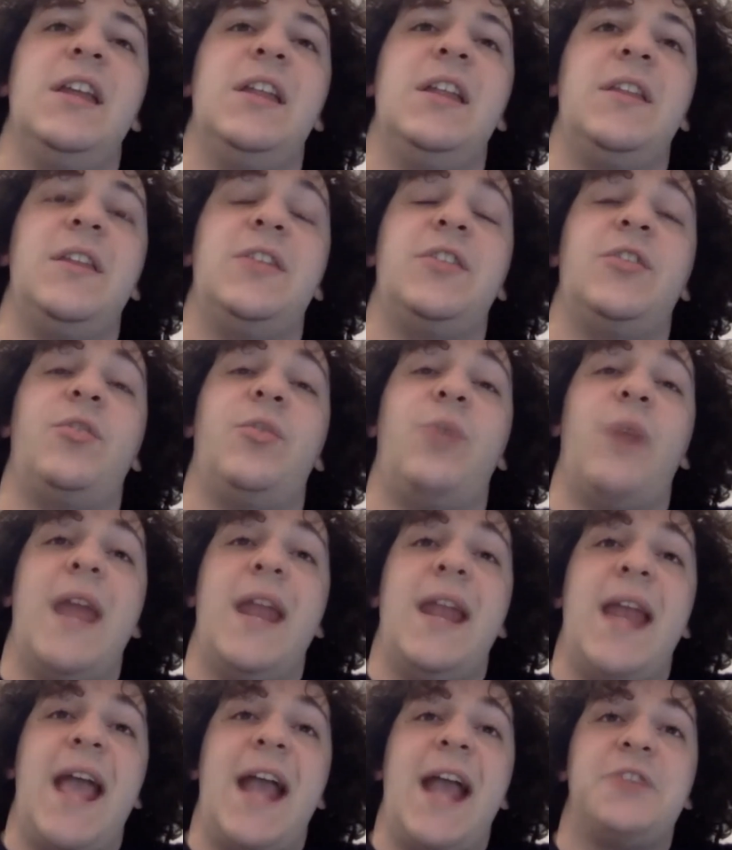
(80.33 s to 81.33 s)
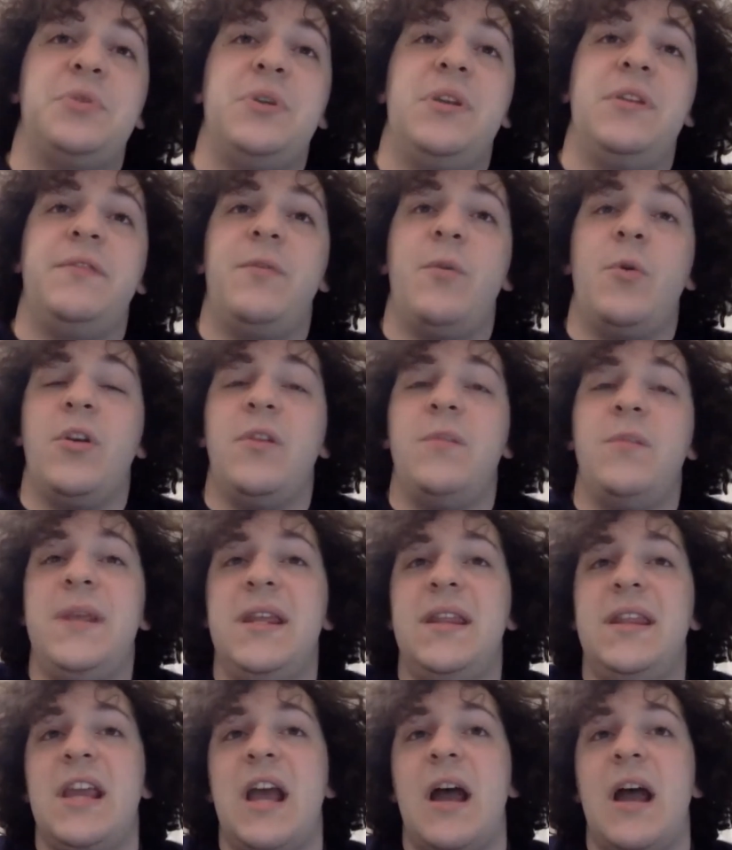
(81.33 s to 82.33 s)
this grant actually afforded me
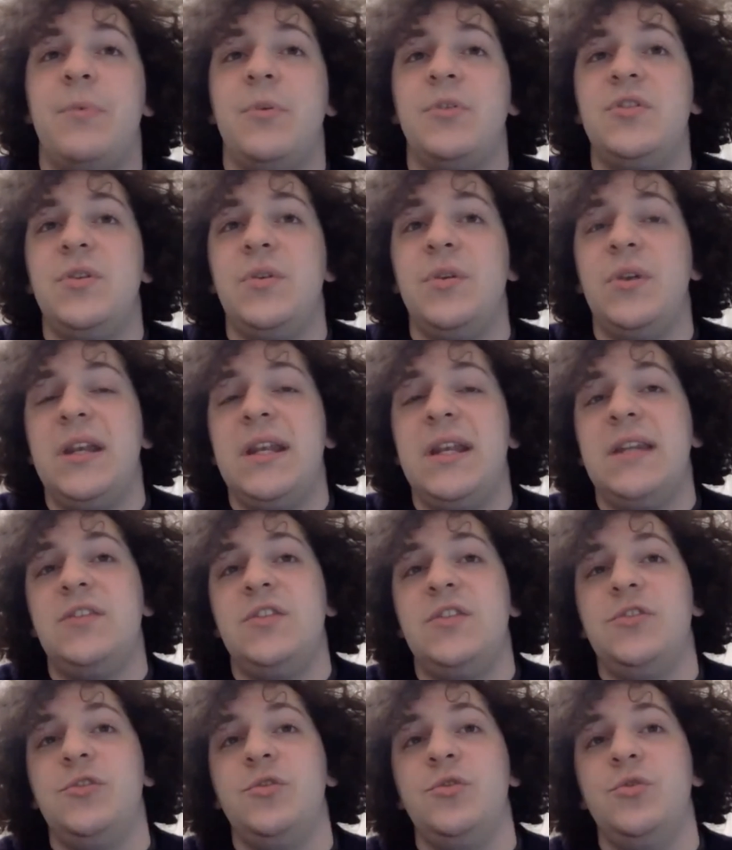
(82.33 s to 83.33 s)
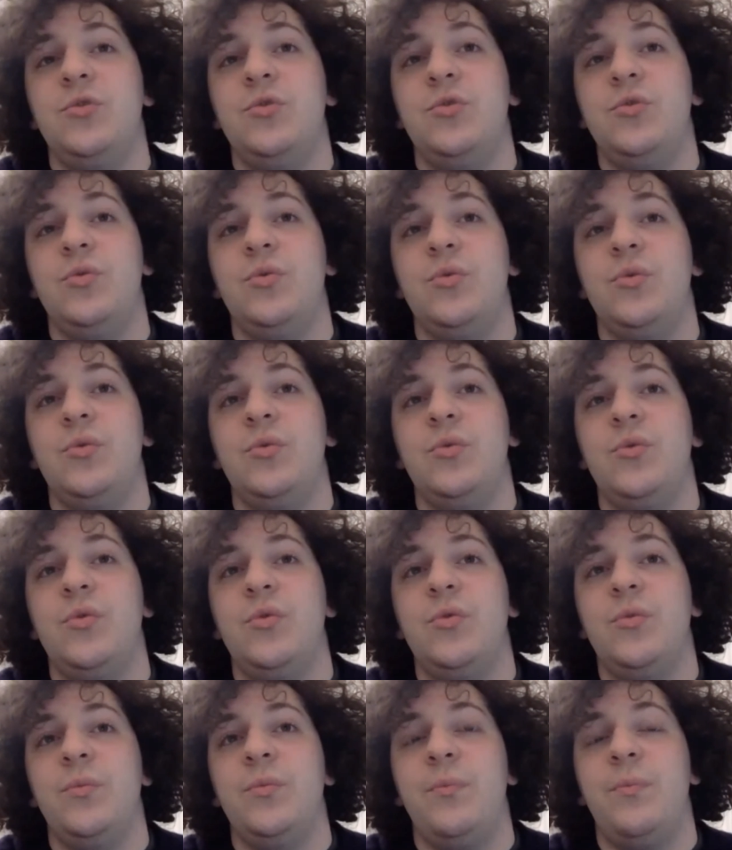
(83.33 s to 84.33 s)
the opportunity to
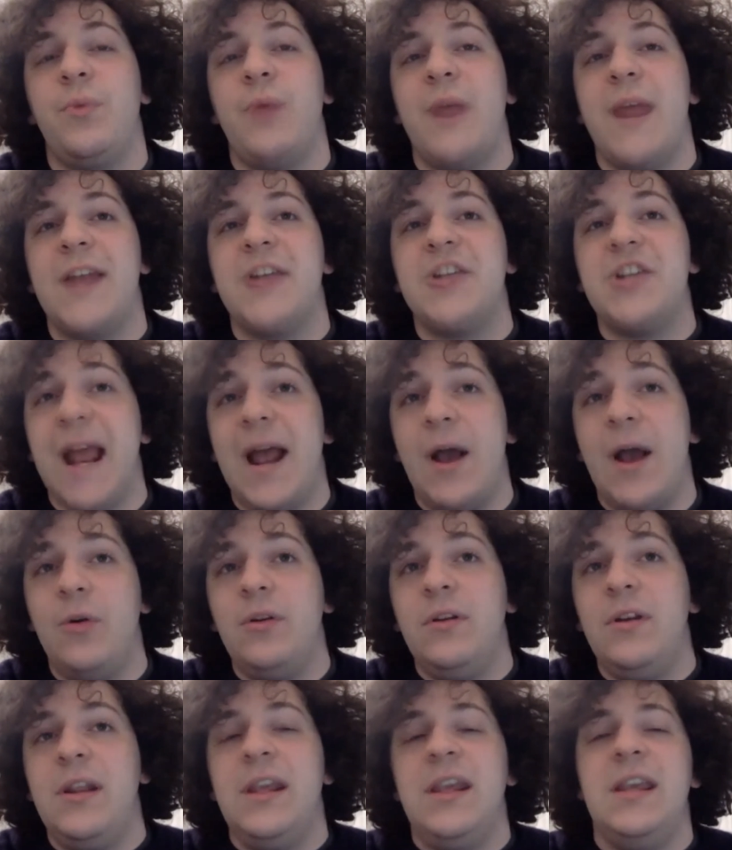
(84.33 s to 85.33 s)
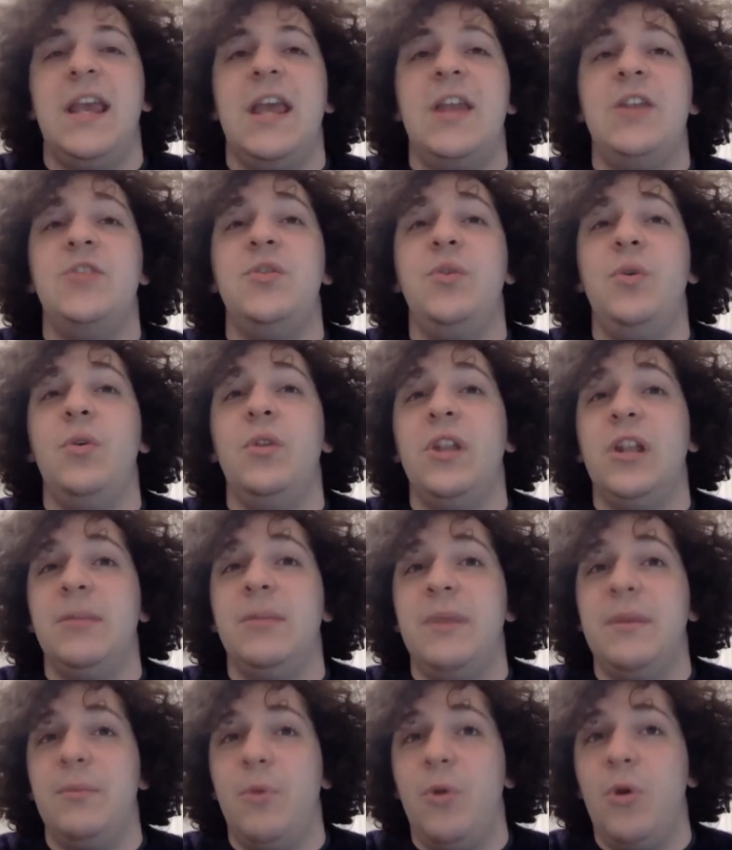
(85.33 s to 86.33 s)
branch out and do a little
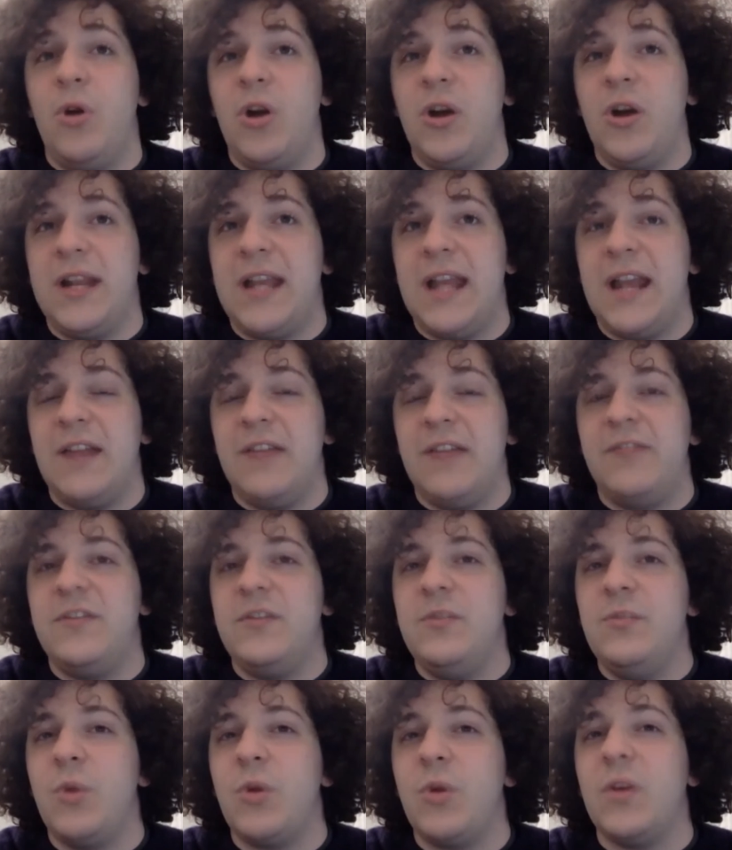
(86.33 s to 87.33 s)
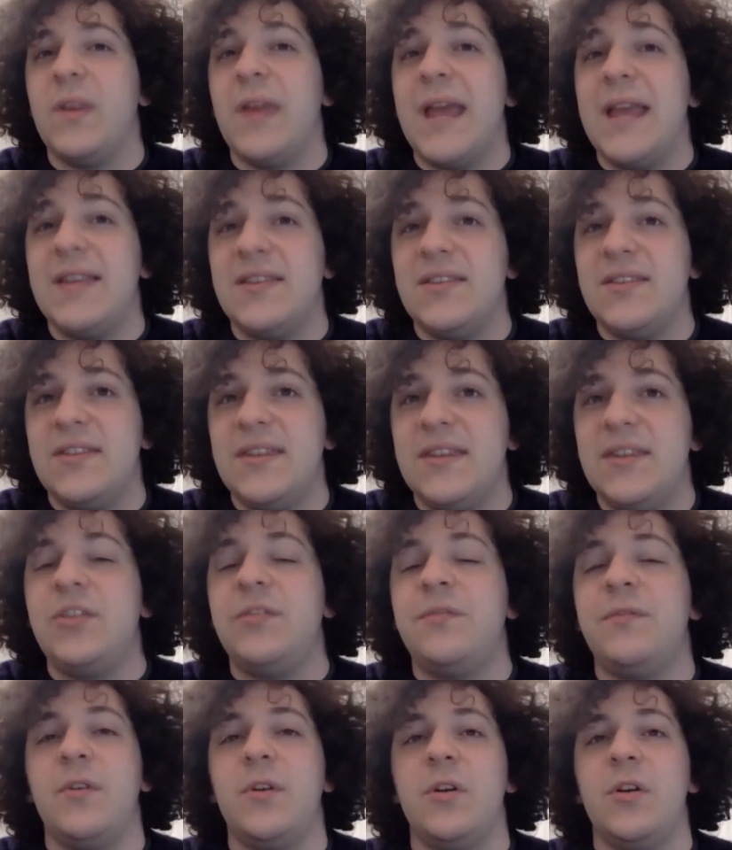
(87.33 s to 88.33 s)
bit more, get a few more licenses
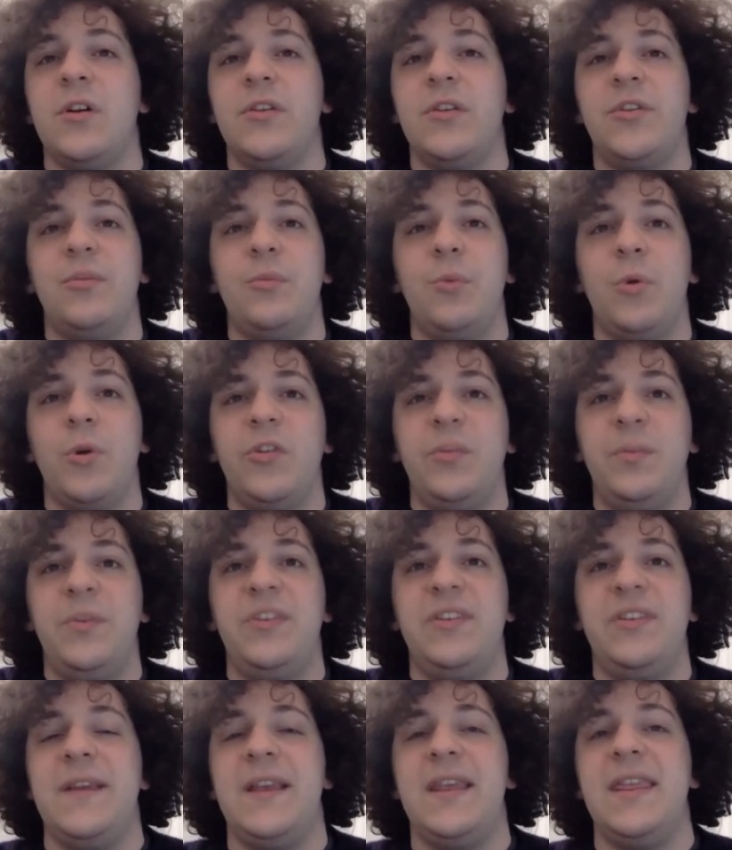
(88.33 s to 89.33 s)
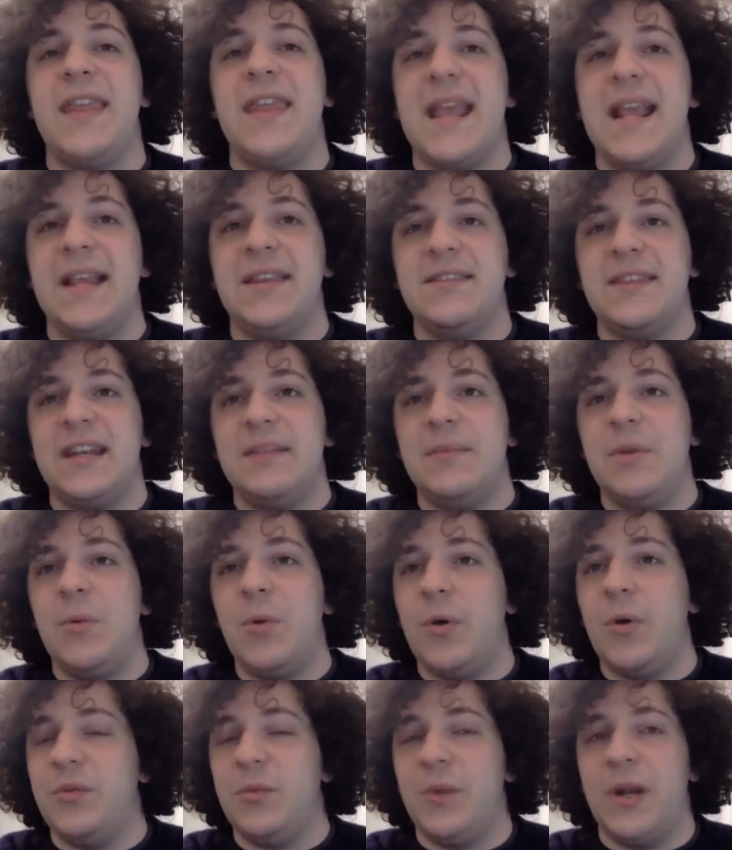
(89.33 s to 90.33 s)
for some more specific things that I've been
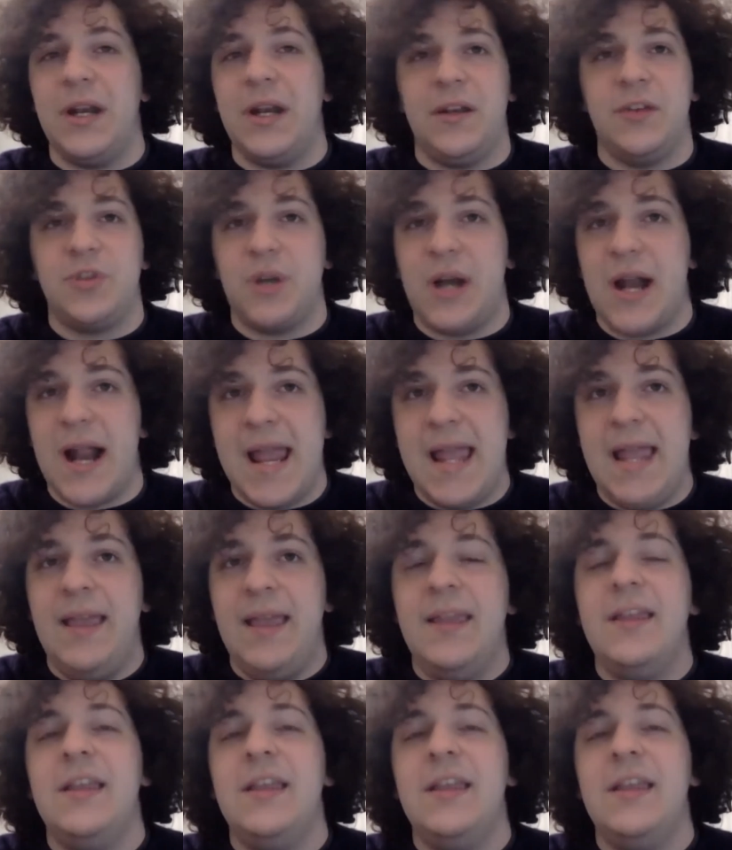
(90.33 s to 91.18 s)
always wanting to try.